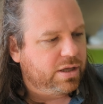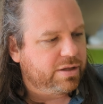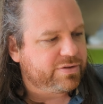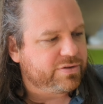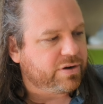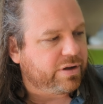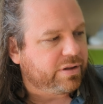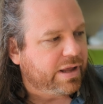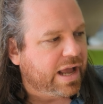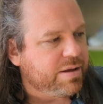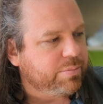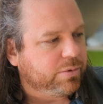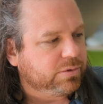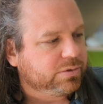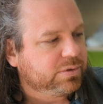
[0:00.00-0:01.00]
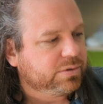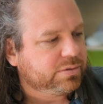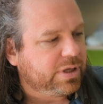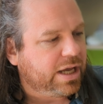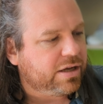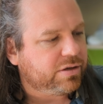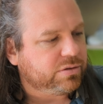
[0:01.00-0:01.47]
It's not labeled
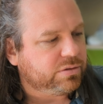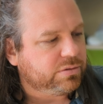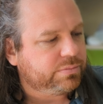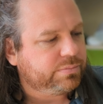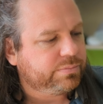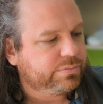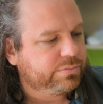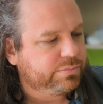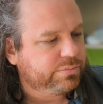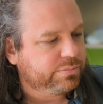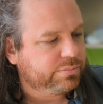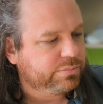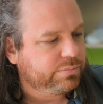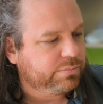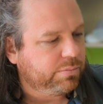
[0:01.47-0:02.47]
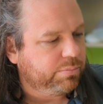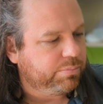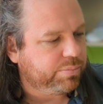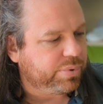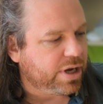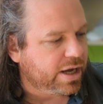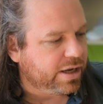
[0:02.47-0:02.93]
at all,
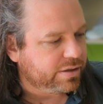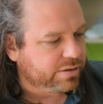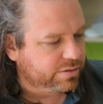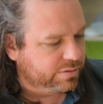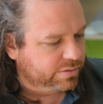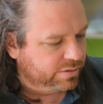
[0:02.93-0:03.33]
but